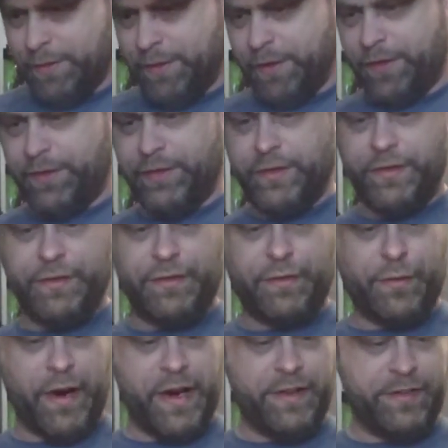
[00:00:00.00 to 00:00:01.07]
it's
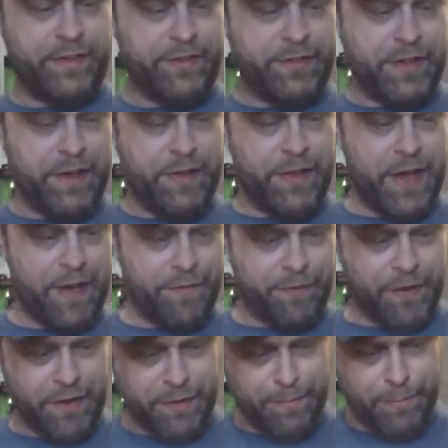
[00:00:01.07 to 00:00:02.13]
crazy seeing that
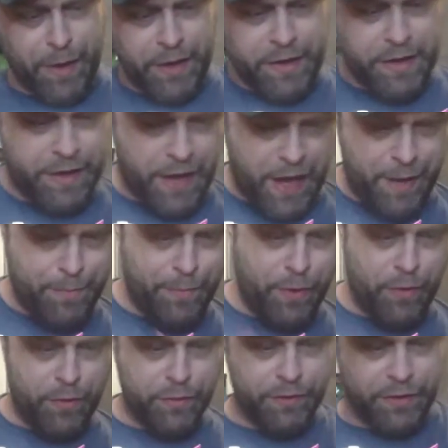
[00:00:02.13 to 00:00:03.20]
freaking Bucky Cap
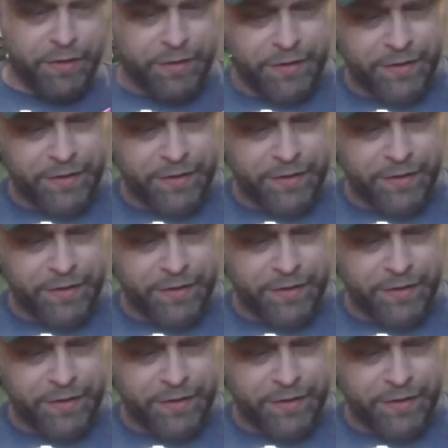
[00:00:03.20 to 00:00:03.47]
mold